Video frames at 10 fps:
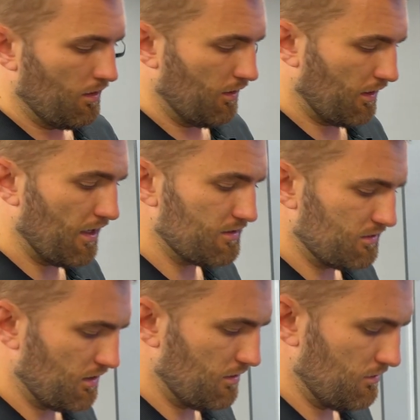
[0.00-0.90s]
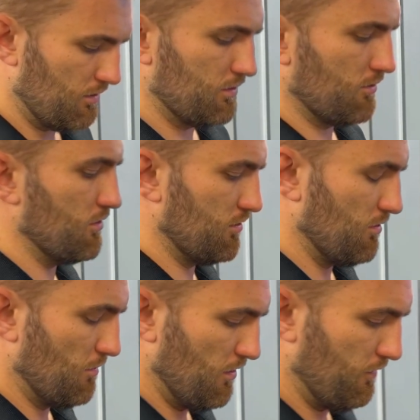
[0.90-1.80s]
Okay, so the screws are
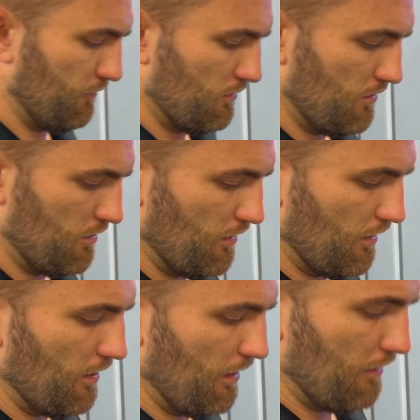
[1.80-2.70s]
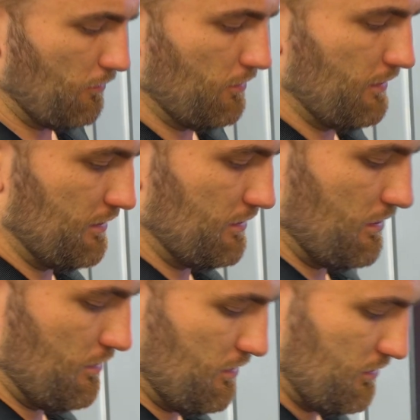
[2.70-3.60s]
removed, and then now all you need to
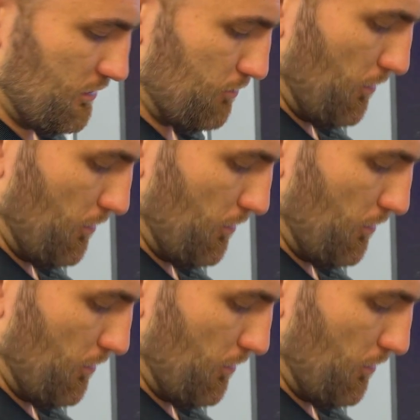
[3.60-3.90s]
do is just